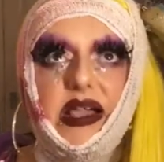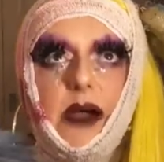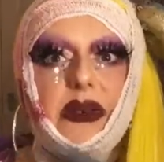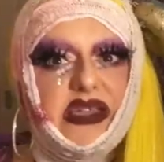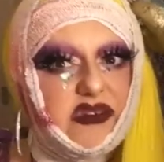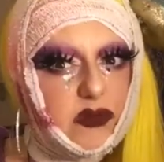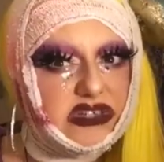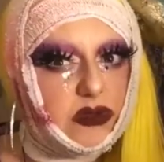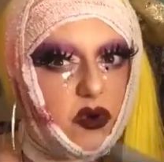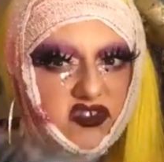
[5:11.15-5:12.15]
I believe it was
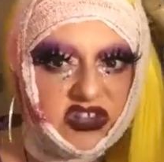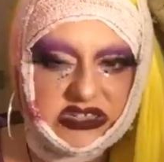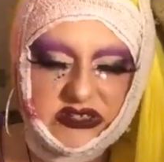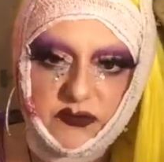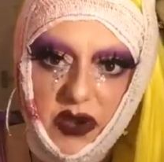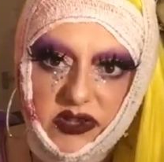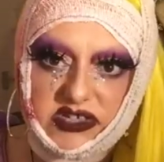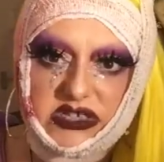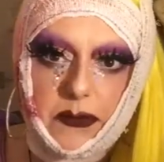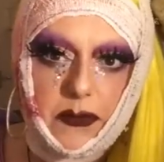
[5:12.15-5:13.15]
the Washington
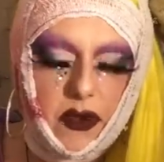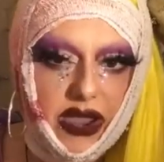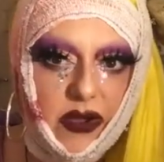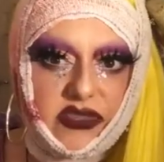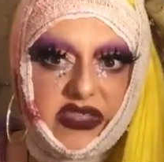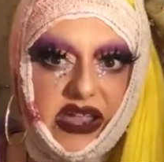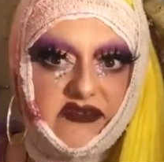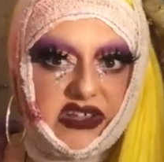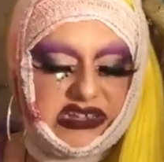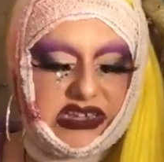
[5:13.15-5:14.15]
Post that put out that
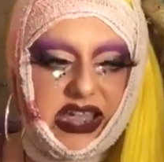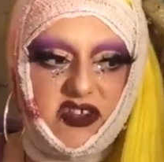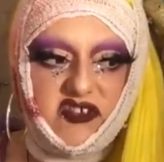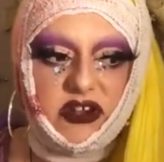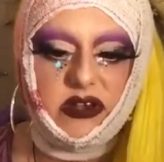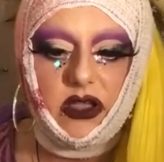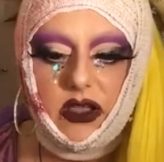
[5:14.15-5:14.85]
investigation,